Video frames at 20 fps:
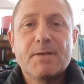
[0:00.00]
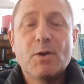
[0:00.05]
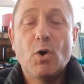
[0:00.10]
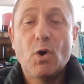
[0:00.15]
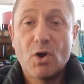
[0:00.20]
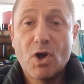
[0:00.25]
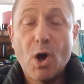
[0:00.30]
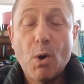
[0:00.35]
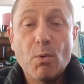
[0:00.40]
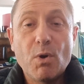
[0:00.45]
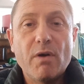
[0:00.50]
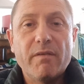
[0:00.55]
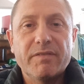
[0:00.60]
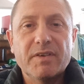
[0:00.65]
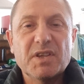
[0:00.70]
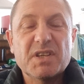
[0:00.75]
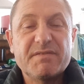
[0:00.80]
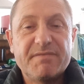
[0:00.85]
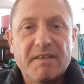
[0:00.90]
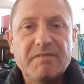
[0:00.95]
or
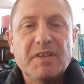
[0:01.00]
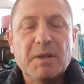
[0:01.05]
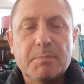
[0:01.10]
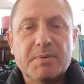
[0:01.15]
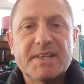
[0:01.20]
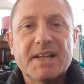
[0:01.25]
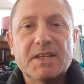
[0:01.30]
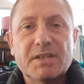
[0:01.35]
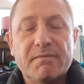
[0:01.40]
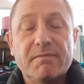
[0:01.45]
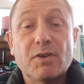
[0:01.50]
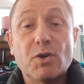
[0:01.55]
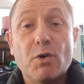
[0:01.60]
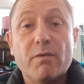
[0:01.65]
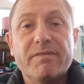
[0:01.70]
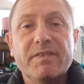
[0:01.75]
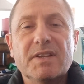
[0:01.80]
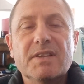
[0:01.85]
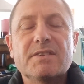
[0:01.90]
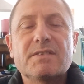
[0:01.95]
co-governance, 50% of the
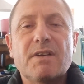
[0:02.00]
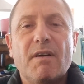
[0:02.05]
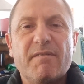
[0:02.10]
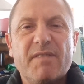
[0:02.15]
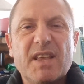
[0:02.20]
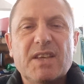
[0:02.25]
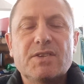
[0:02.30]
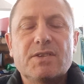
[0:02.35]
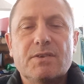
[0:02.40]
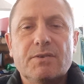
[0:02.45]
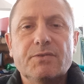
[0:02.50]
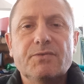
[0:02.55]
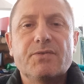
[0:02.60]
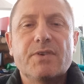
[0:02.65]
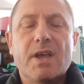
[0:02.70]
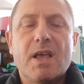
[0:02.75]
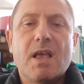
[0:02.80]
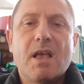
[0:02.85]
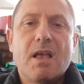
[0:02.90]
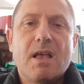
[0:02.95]
governance of this
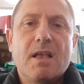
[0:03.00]
country,